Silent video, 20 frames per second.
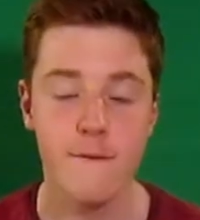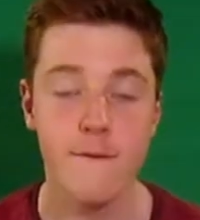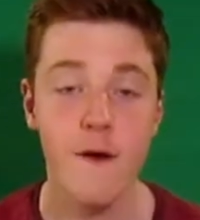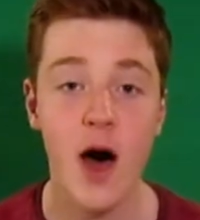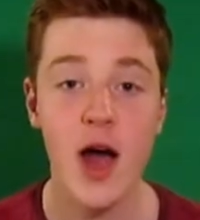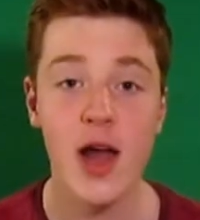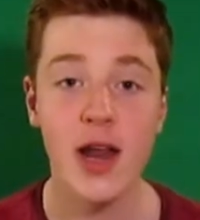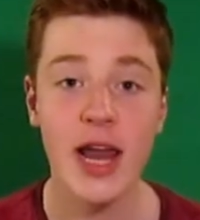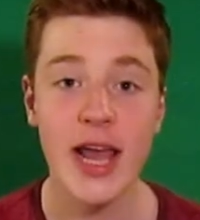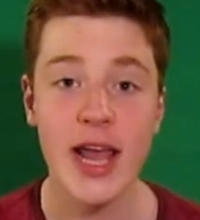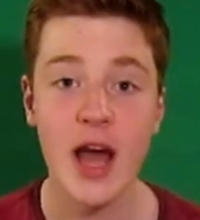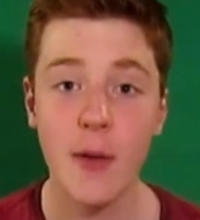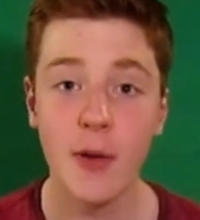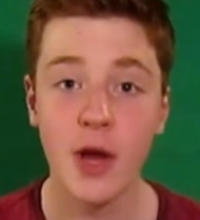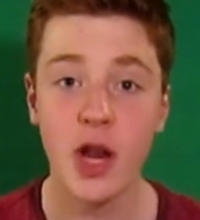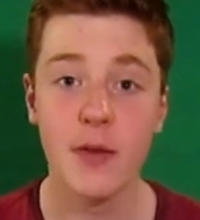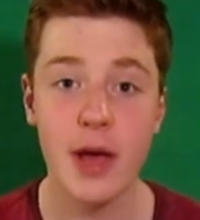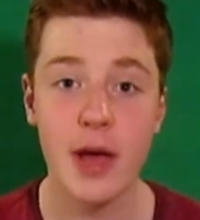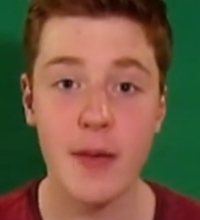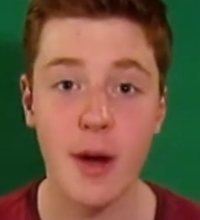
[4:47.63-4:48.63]
Finally, I'm
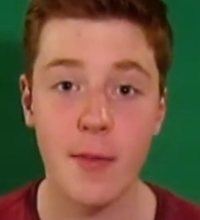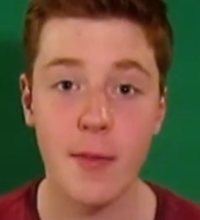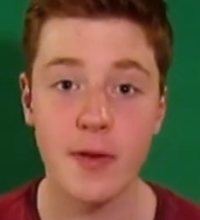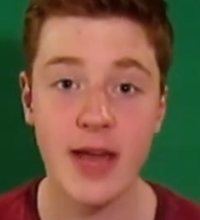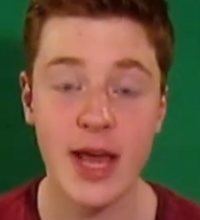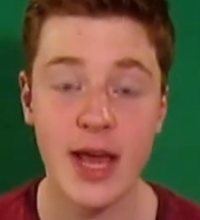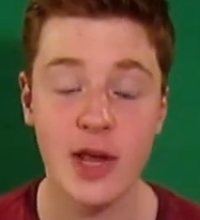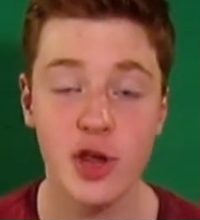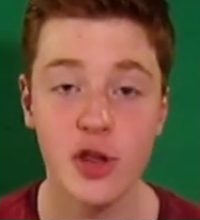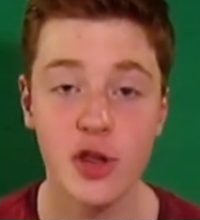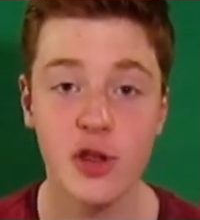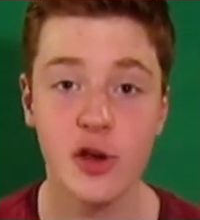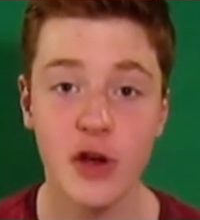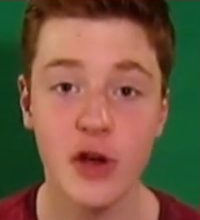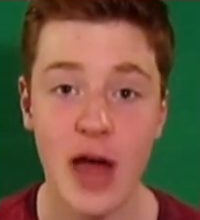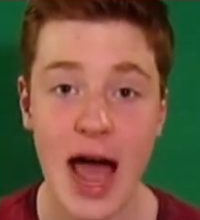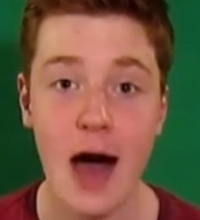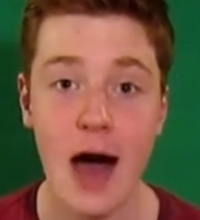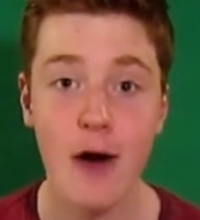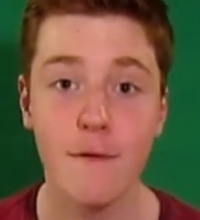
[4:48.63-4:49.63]
going to make my predictions
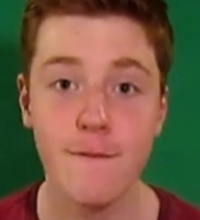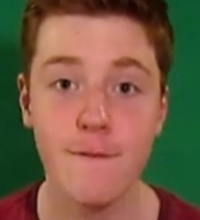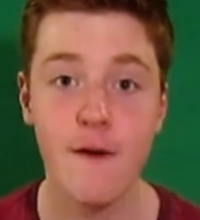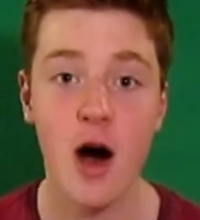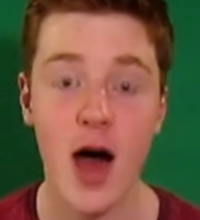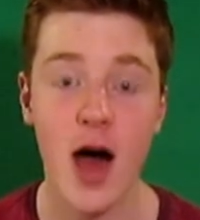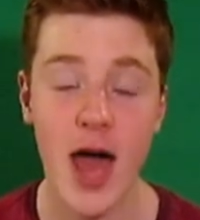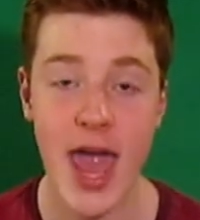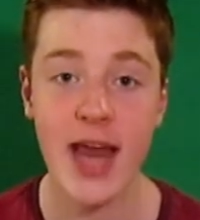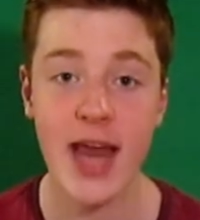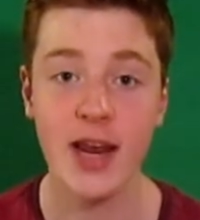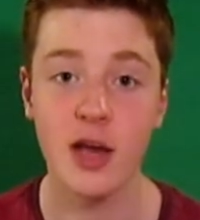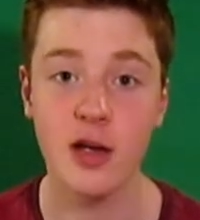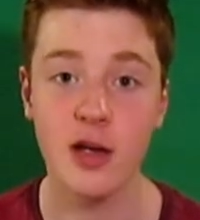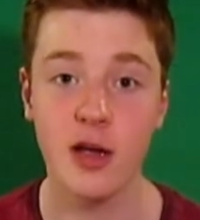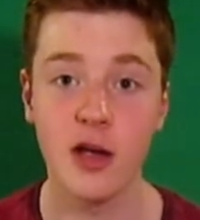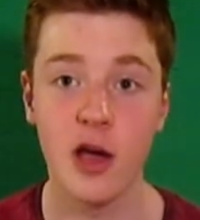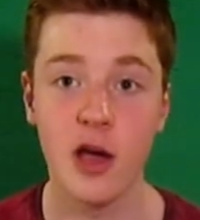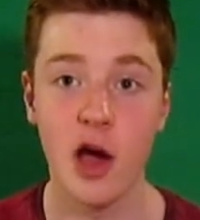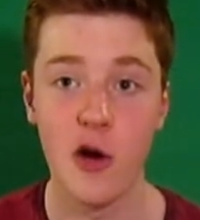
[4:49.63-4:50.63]
on how far
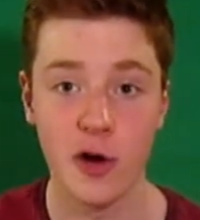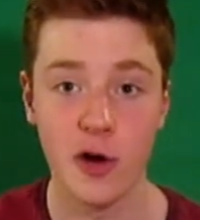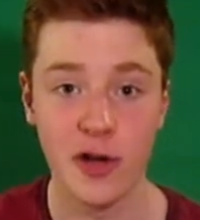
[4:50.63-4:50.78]
England can go,